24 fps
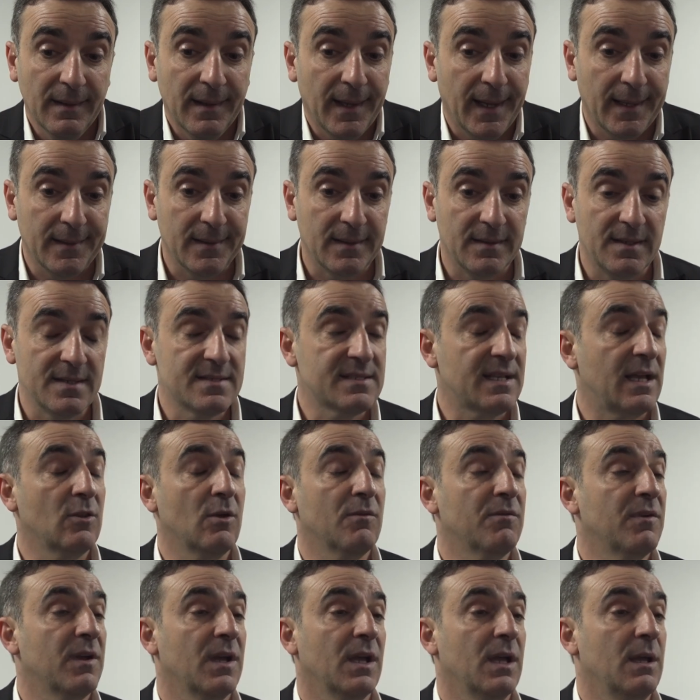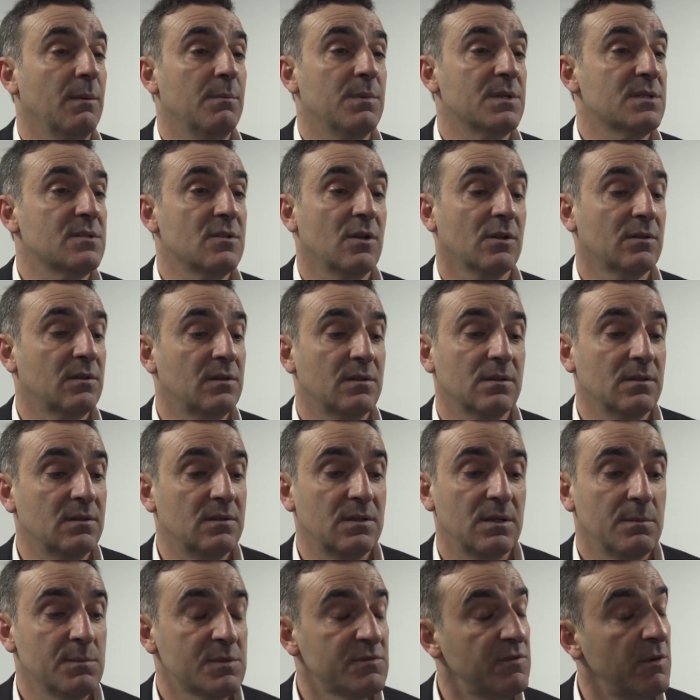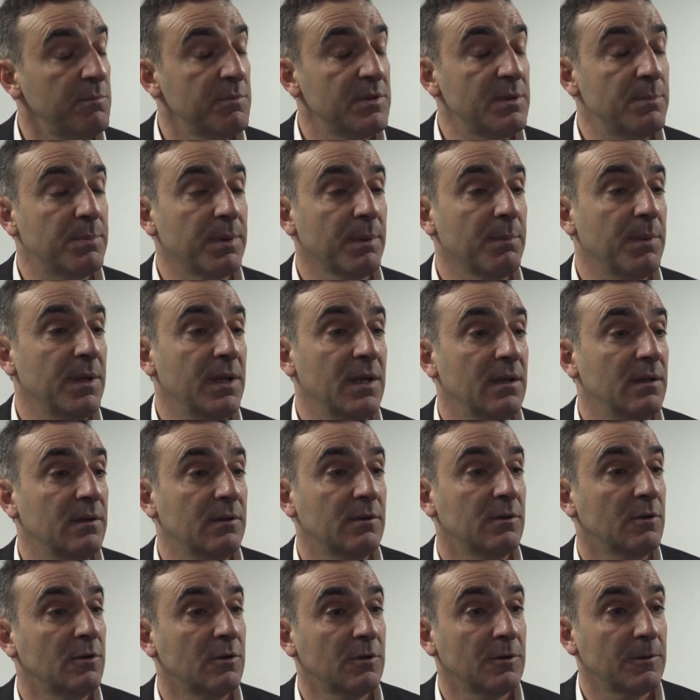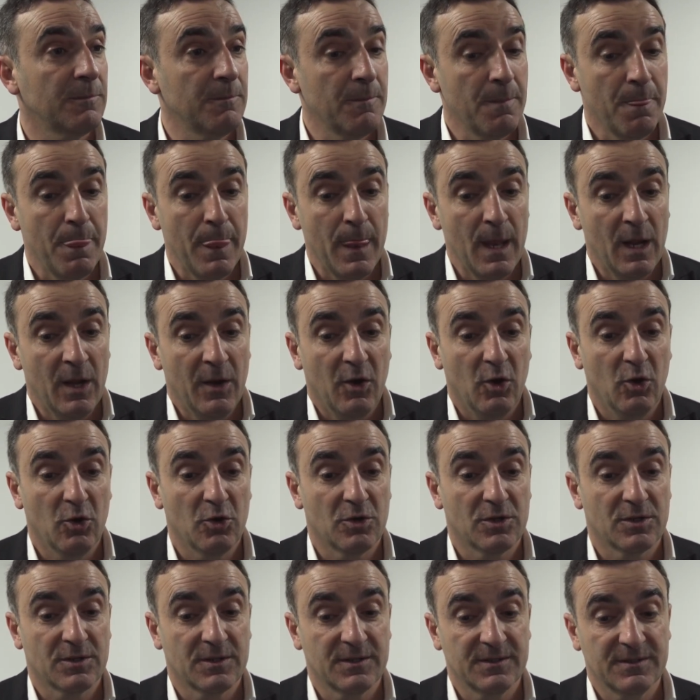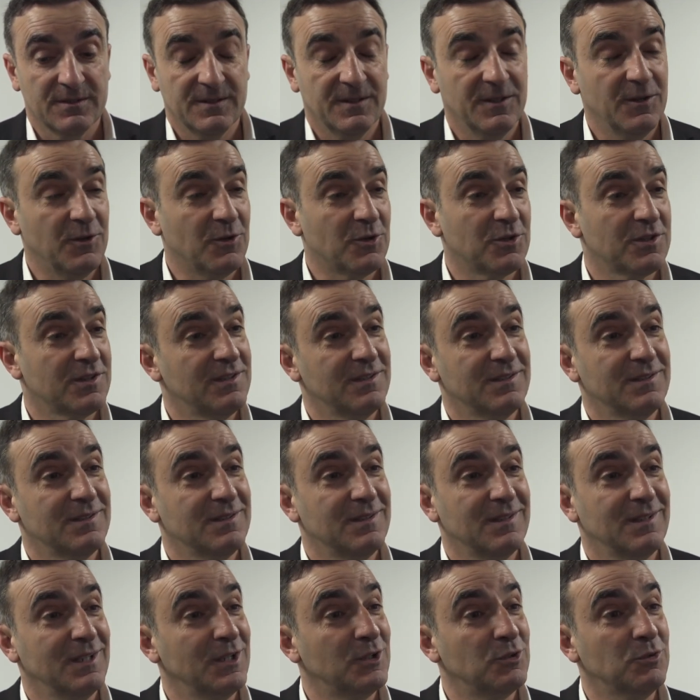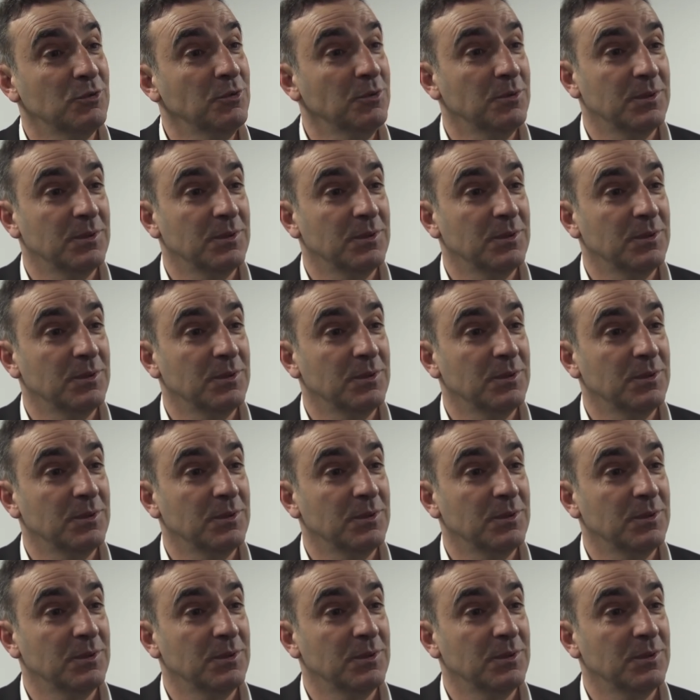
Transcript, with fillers: and in this kind of game it's not uh, teams from the Premier or or uh, or the League Two.